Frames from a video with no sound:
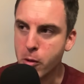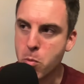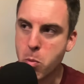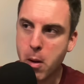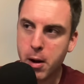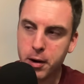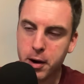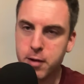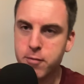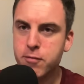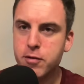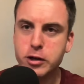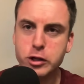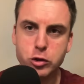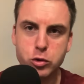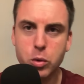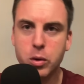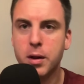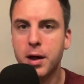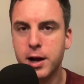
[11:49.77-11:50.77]
and I
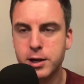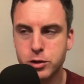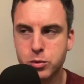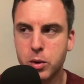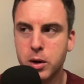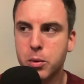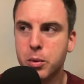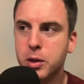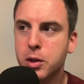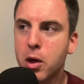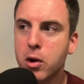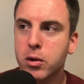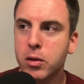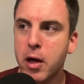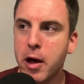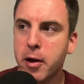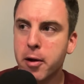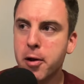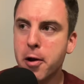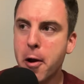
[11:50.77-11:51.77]
visualize what it would look
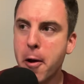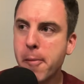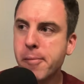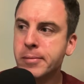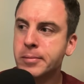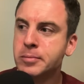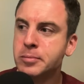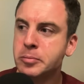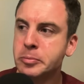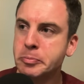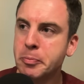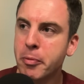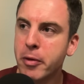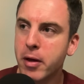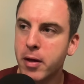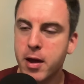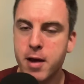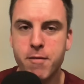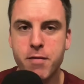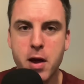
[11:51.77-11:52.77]
like, you know,
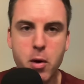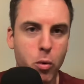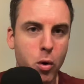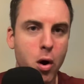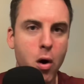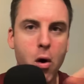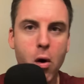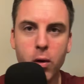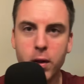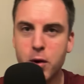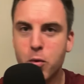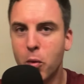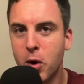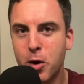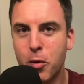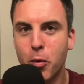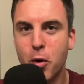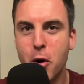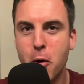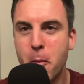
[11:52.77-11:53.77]
if they were all in one
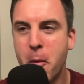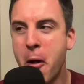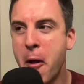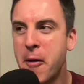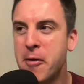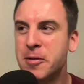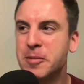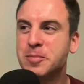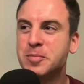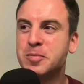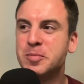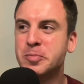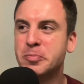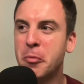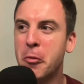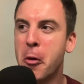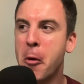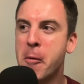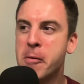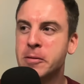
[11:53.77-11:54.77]
room.
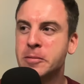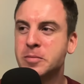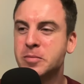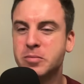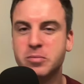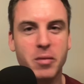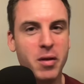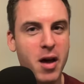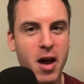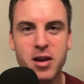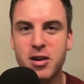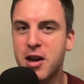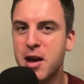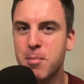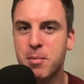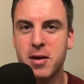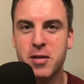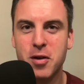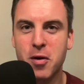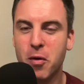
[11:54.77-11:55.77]
I can't
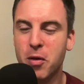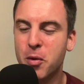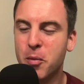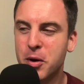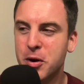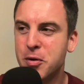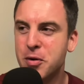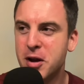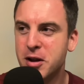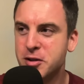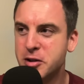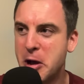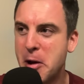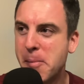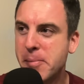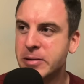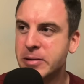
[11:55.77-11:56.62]
be the only one who does that.